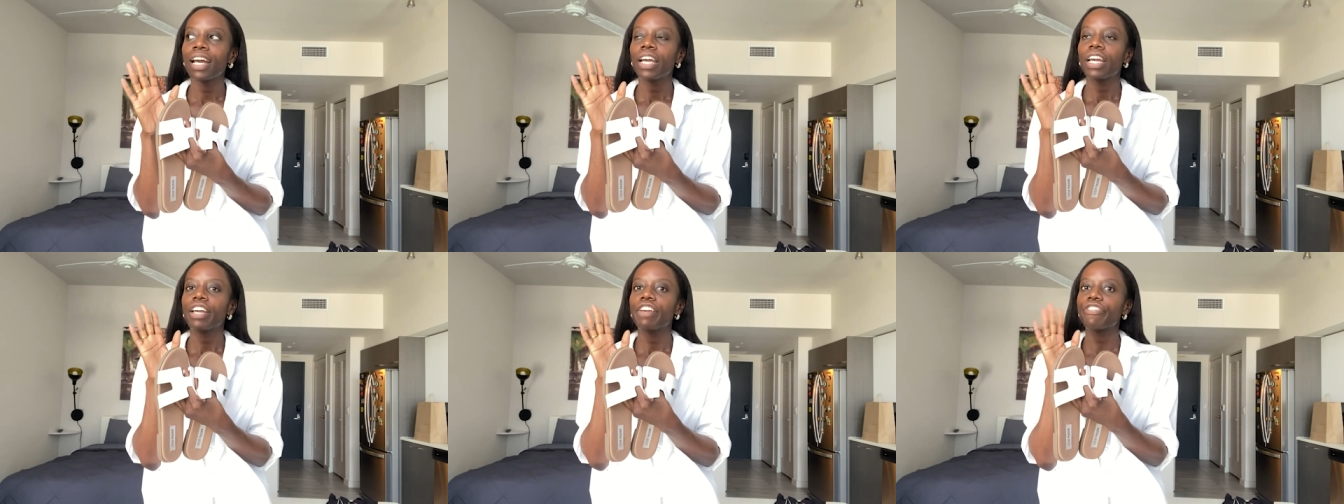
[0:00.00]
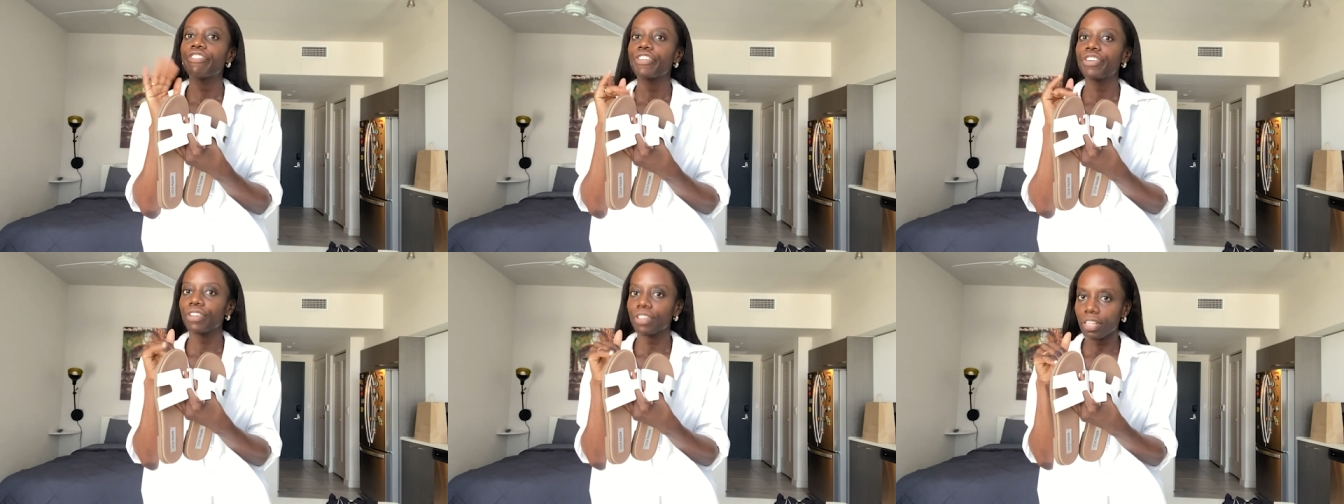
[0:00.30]

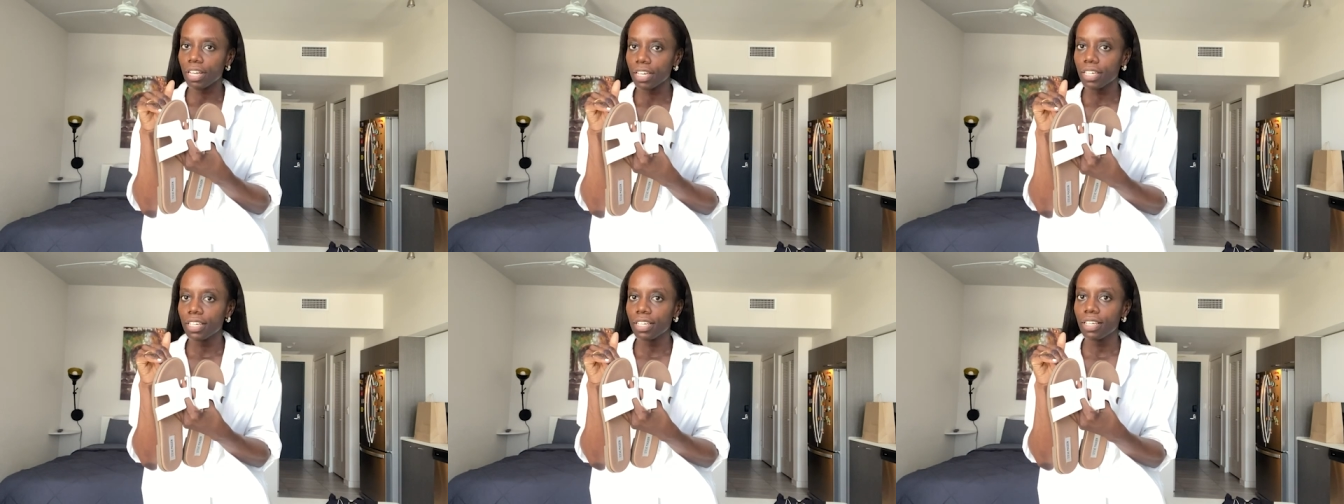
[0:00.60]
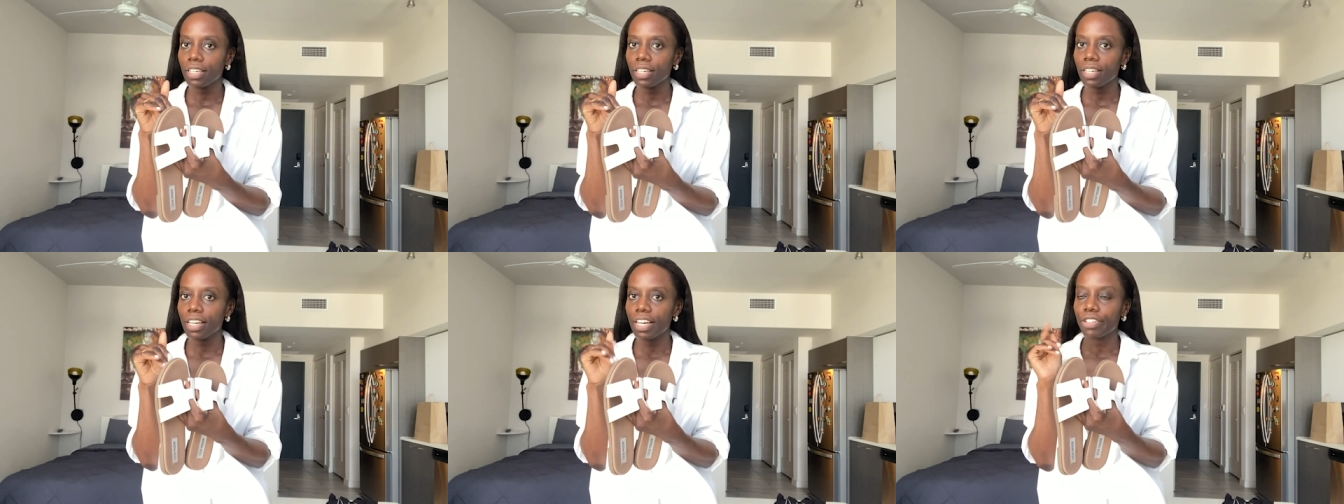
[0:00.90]
if you're
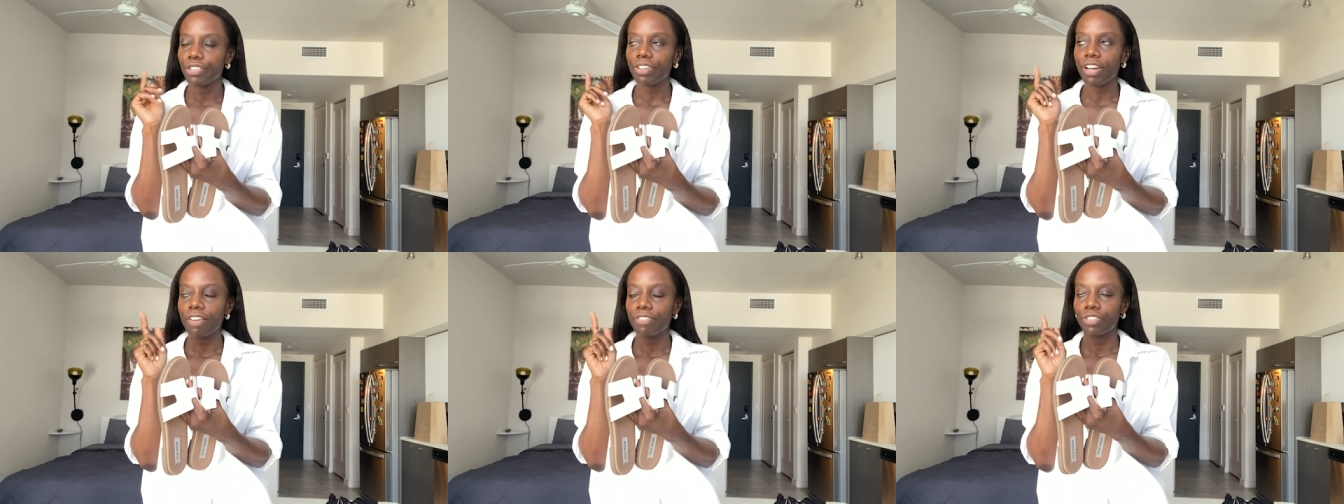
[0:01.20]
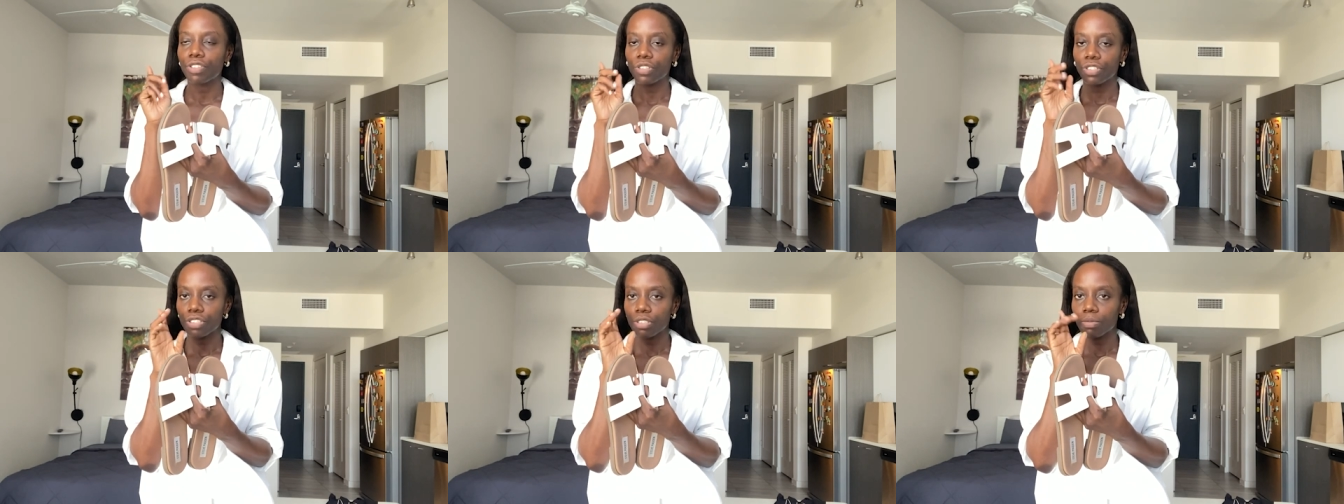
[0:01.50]
lucky and you have a
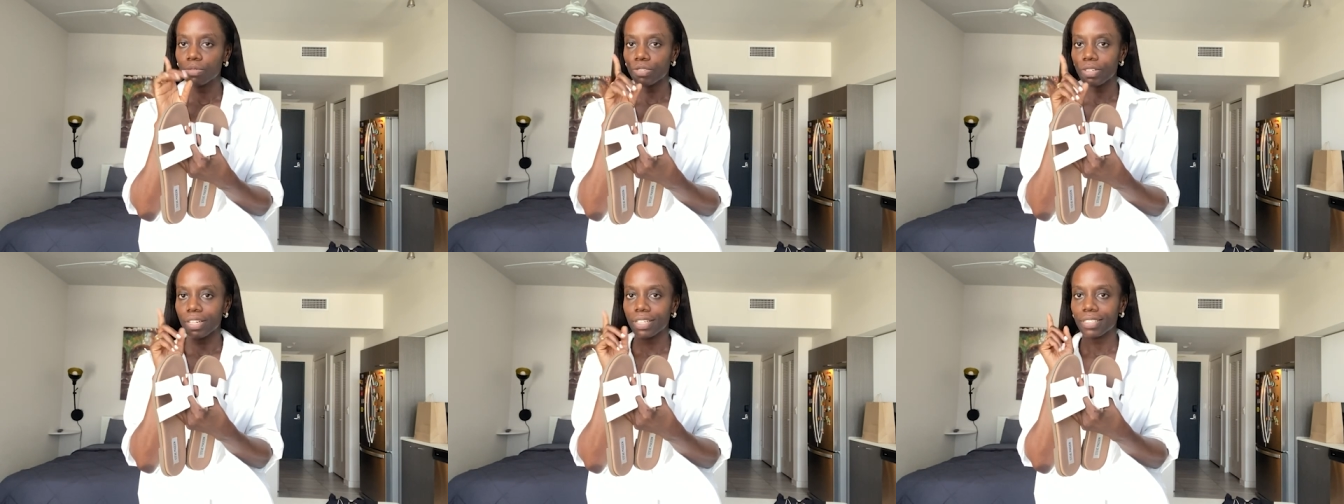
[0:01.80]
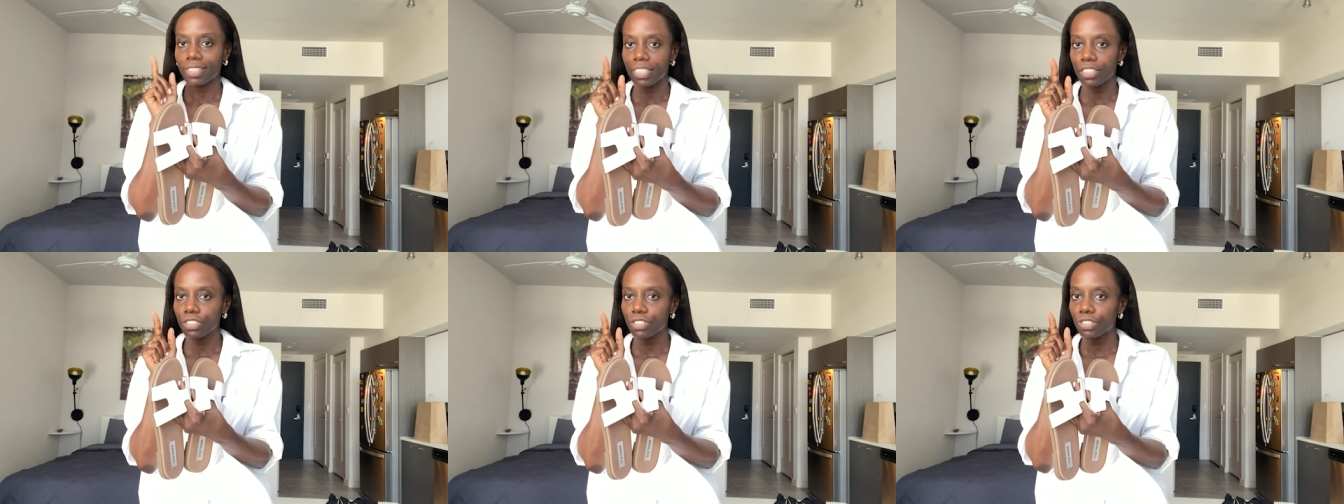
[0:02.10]
Nordstrom Rack
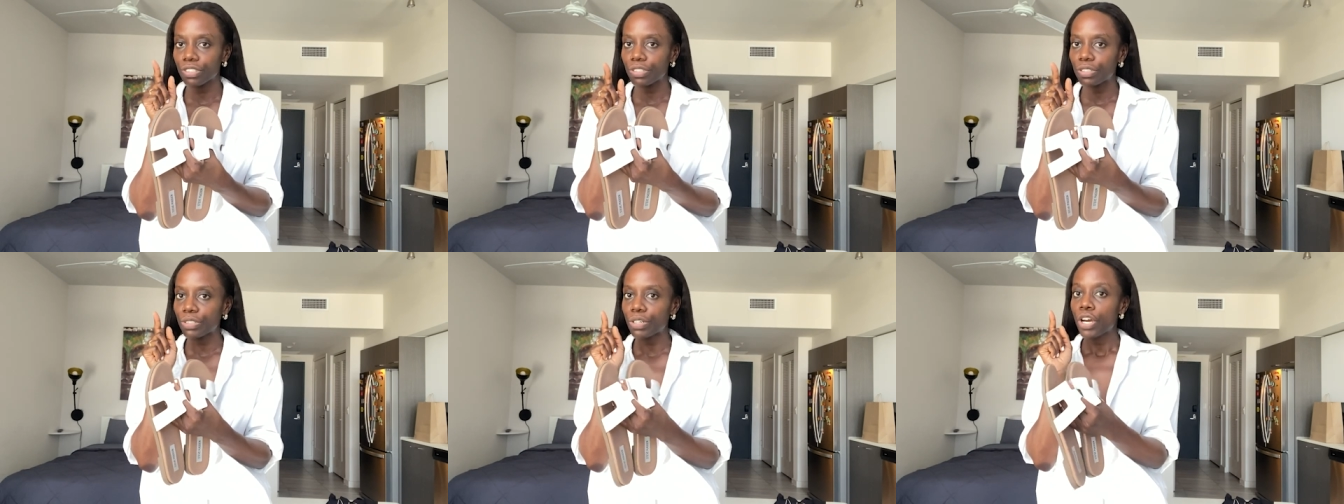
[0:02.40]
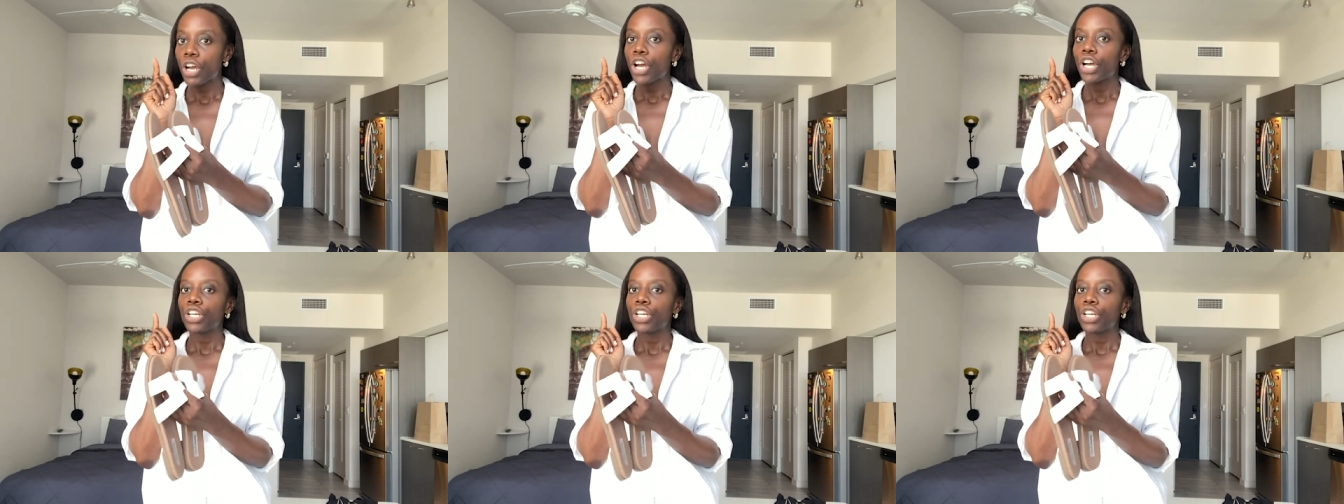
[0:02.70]
next to you,